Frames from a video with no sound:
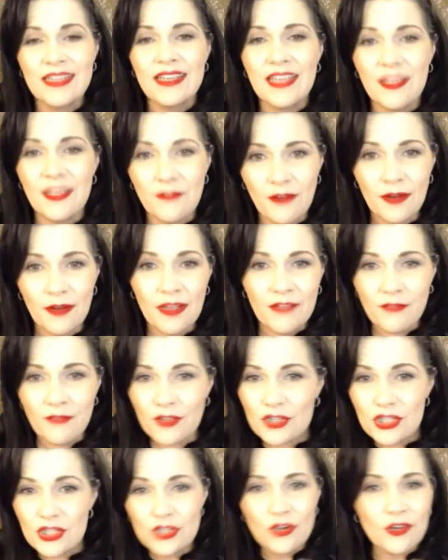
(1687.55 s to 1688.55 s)
If
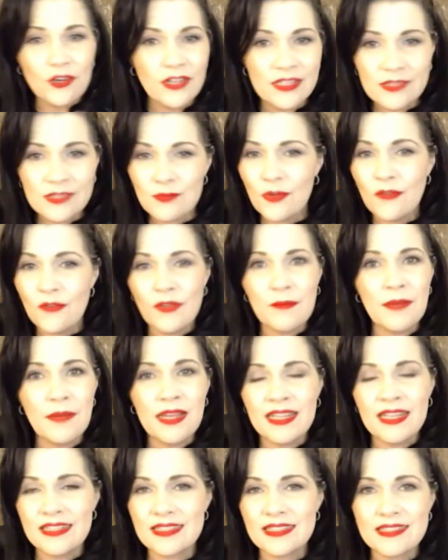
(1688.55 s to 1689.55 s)
the shirt is moving
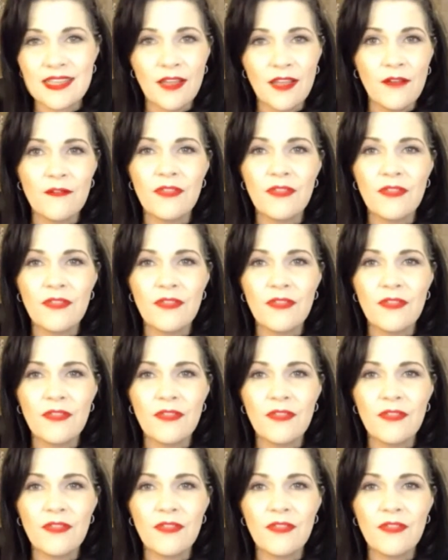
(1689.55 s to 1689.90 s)
by itself,